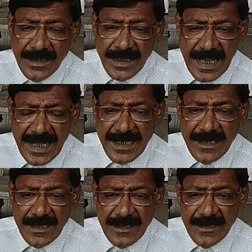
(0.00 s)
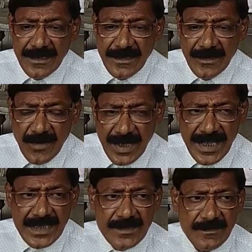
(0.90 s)
gained
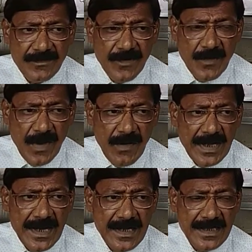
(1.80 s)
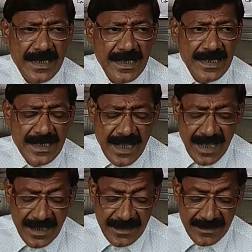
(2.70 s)
knowledge from our country, India.
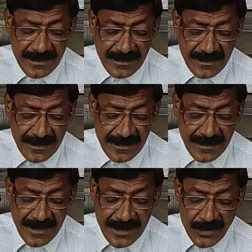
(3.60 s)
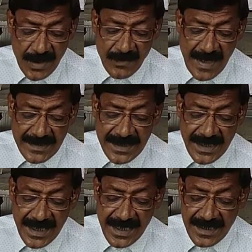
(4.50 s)
That's why once
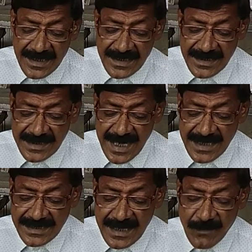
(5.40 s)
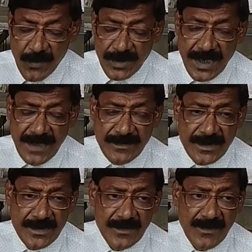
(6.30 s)
again Sir Stafford
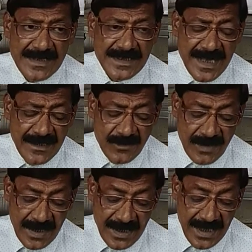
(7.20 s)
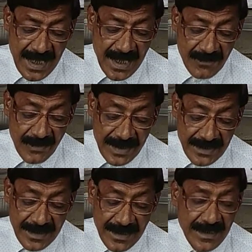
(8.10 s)
Cripps was sent to India
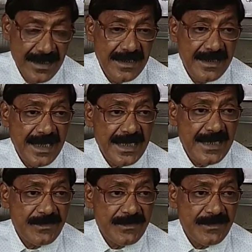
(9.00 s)
with that